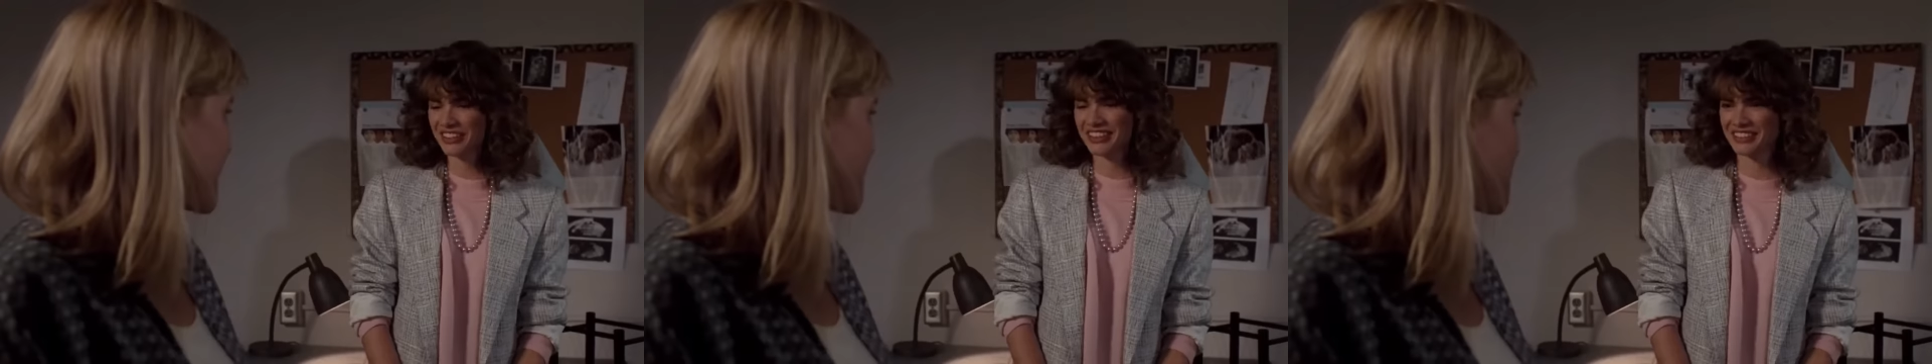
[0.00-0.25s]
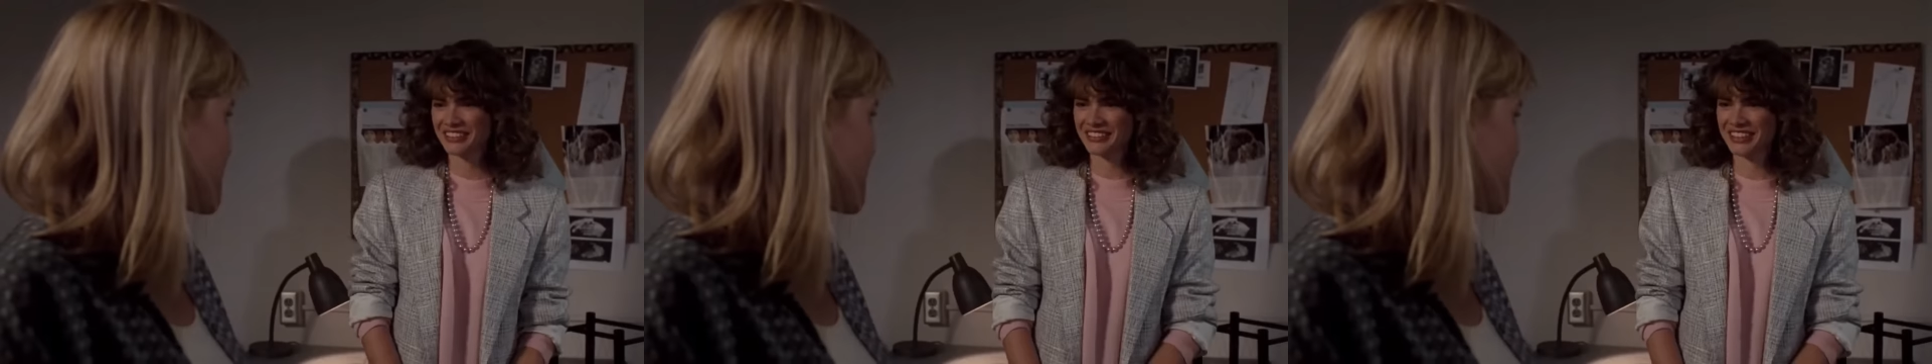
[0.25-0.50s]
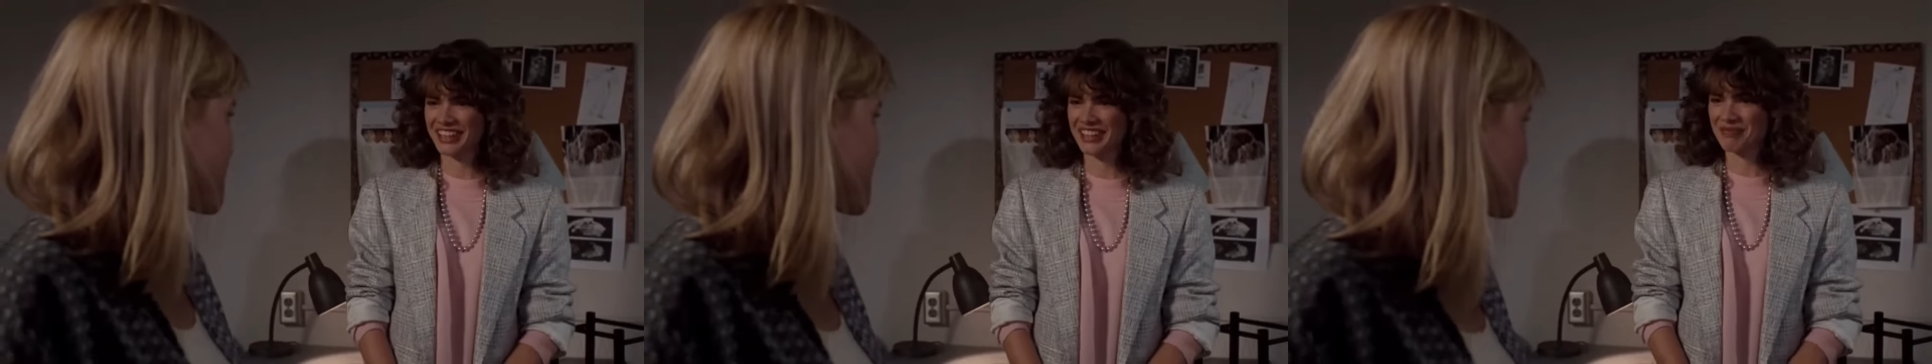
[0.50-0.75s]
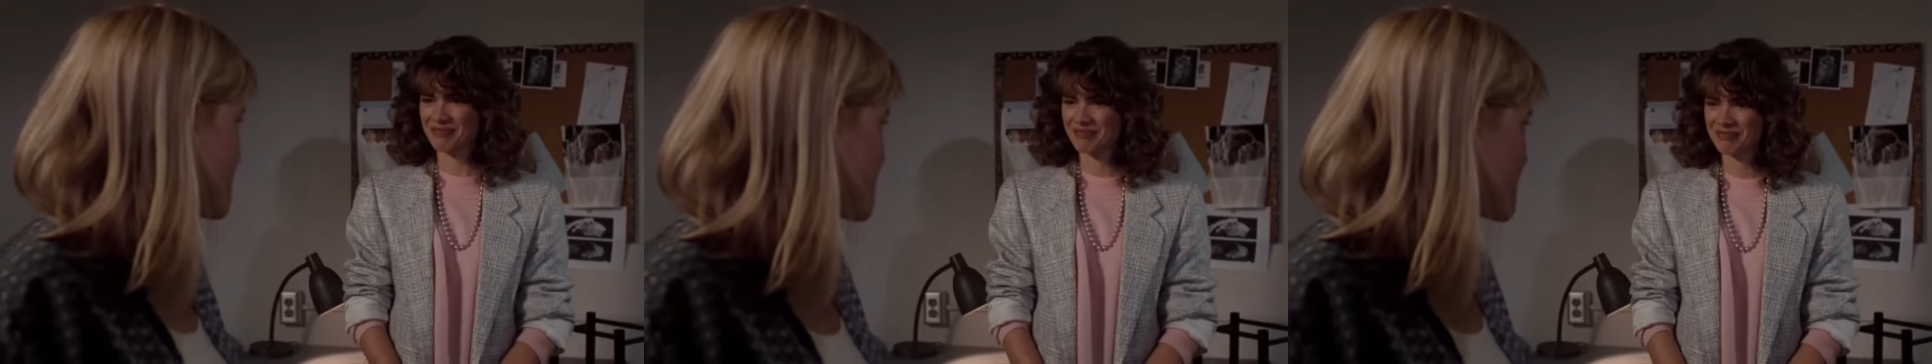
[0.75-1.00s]
Kristen
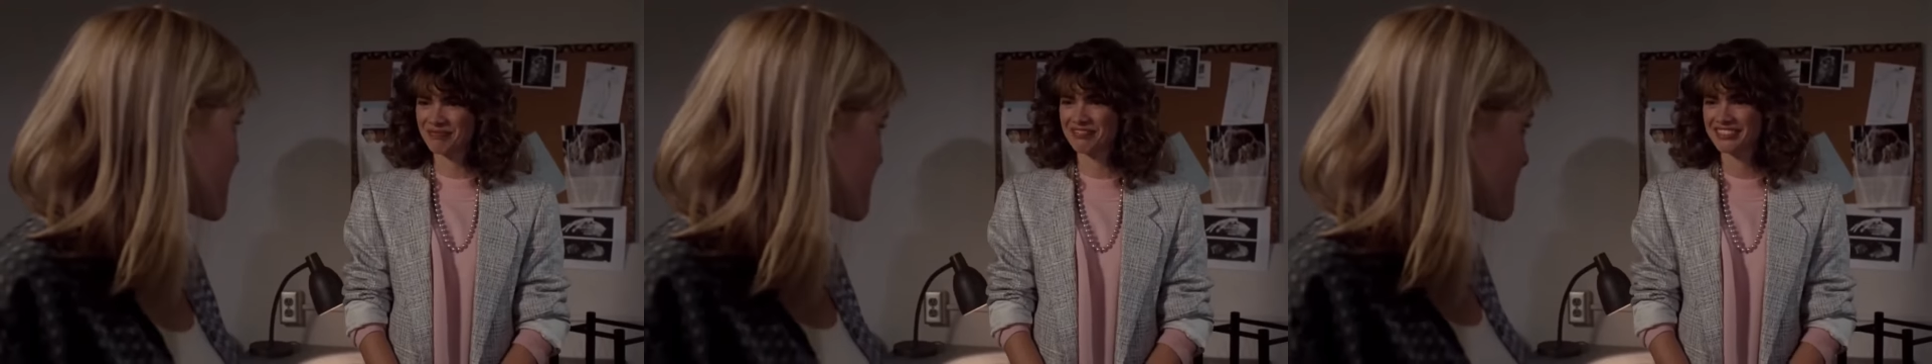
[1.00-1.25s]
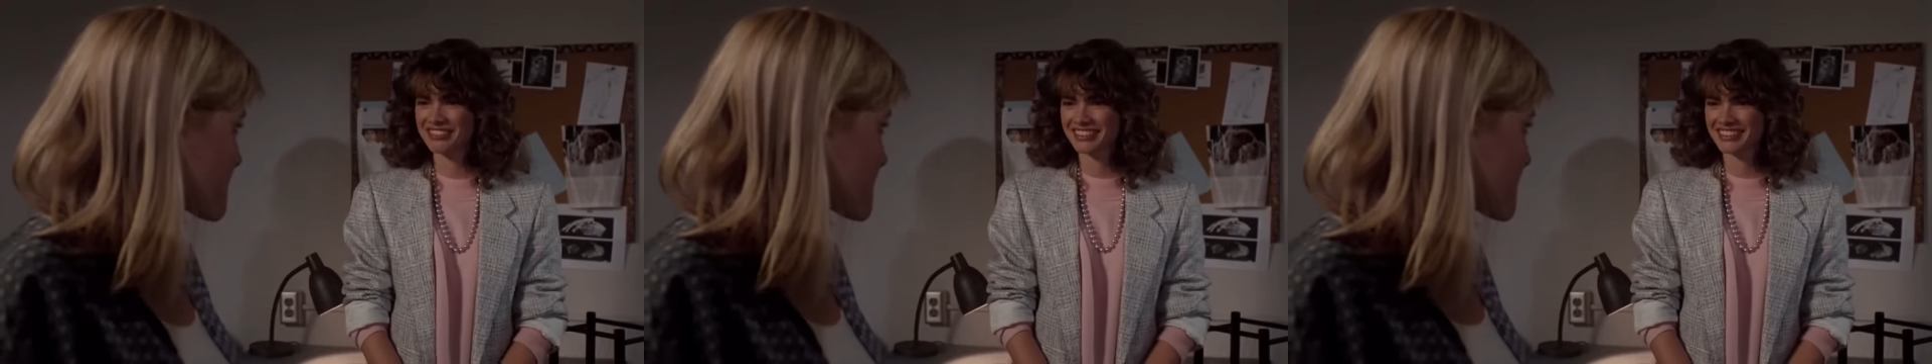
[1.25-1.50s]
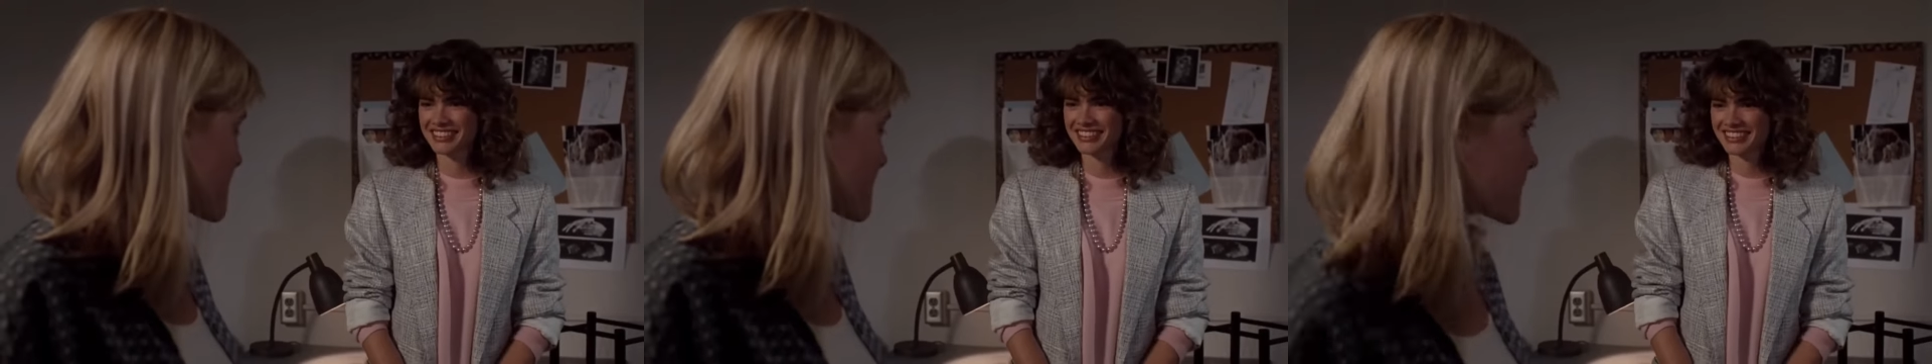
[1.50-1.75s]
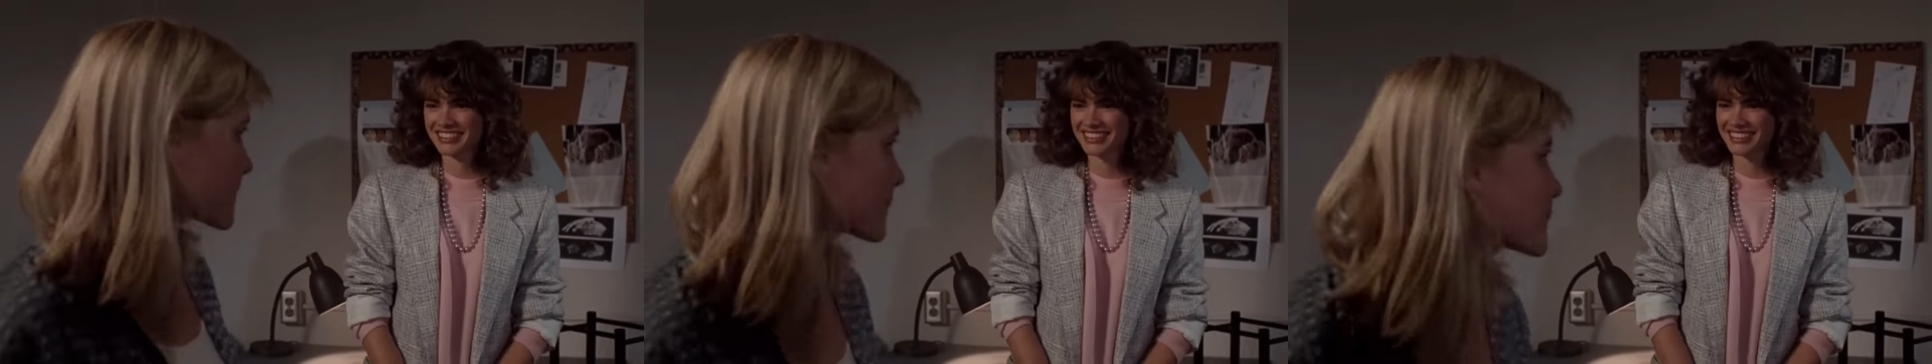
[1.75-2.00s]
and Heather
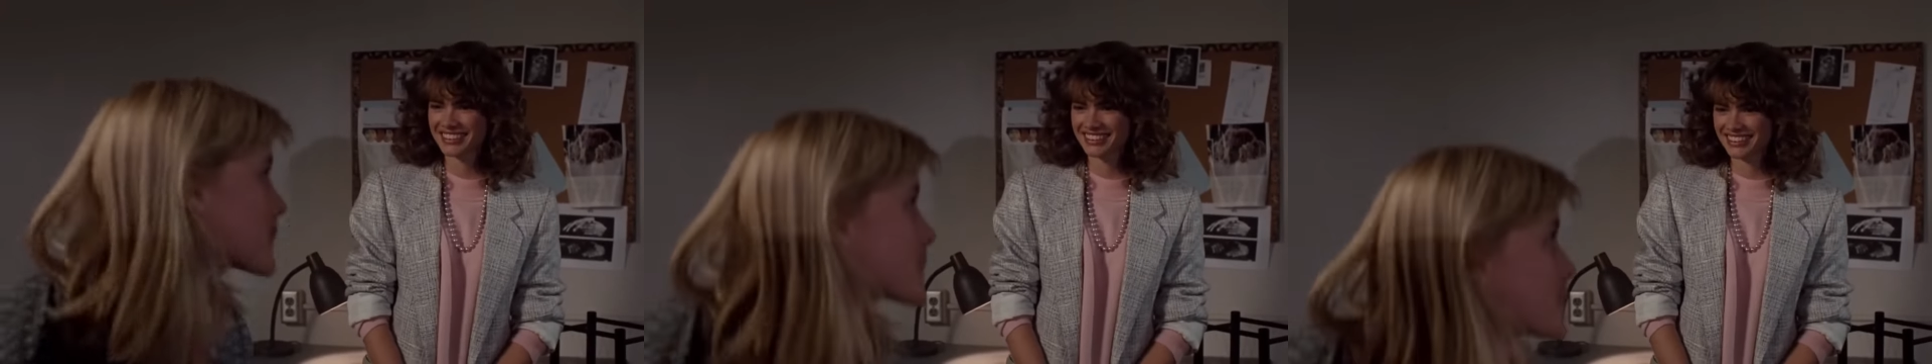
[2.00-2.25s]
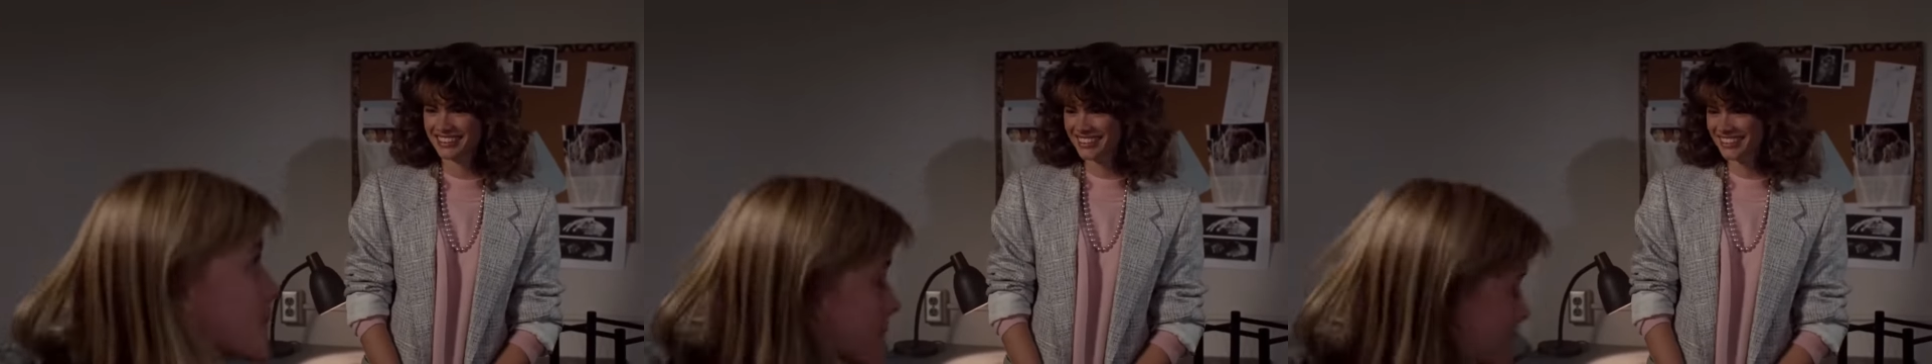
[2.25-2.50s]
Langenkamp's Nancy from